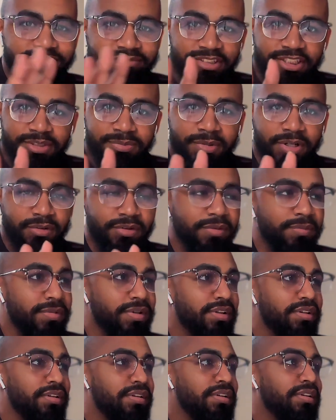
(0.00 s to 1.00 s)
Just bear with
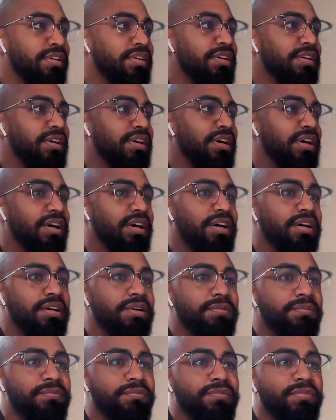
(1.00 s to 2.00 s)
me.
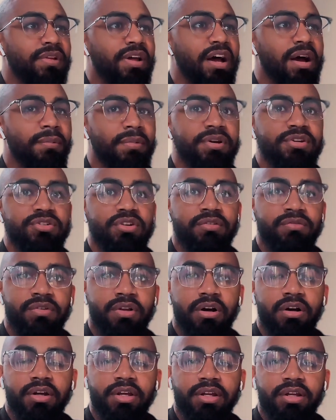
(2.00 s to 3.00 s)
I'm gonna start
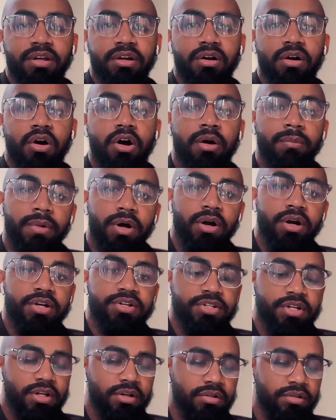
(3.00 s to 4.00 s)
vlogging on my art
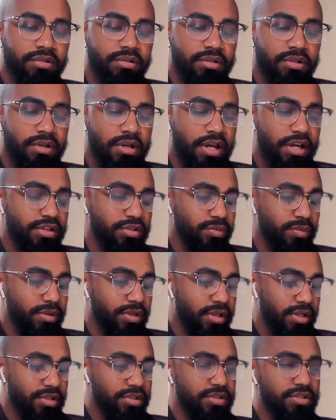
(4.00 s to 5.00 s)
channel as
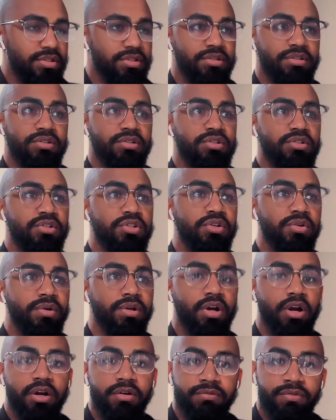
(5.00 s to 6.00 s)
well as doing
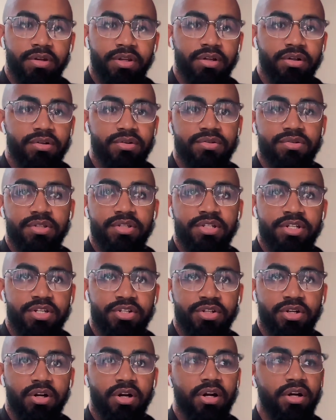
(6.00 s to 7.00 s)
art videos and
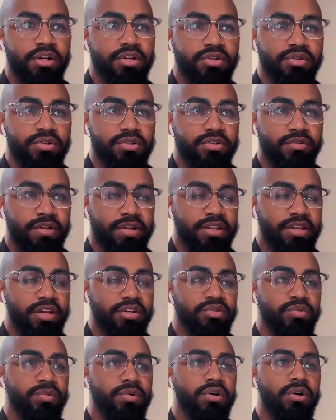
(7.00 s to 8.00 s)
teaching art and doing stuff like that
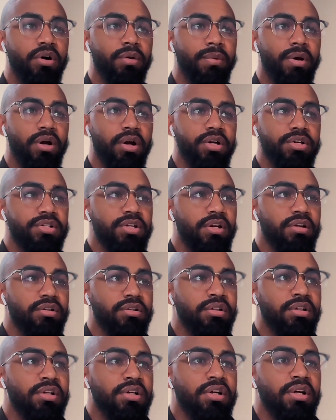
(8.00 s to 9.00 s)
as well on my art
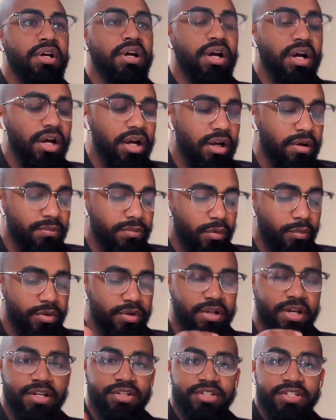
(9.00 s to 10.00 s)
channel. That way
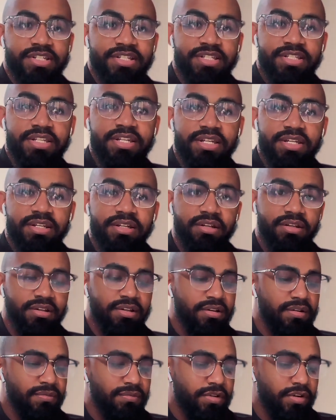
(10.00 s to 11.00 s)
you guys can see
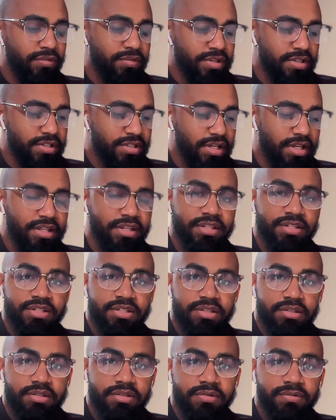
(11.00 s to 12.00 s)
different things like
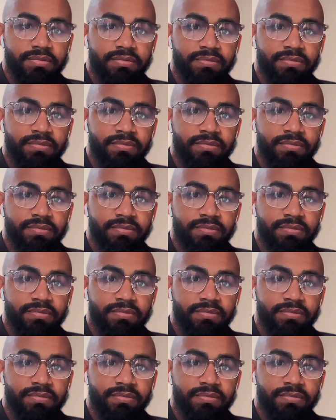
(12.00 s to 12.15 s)
this,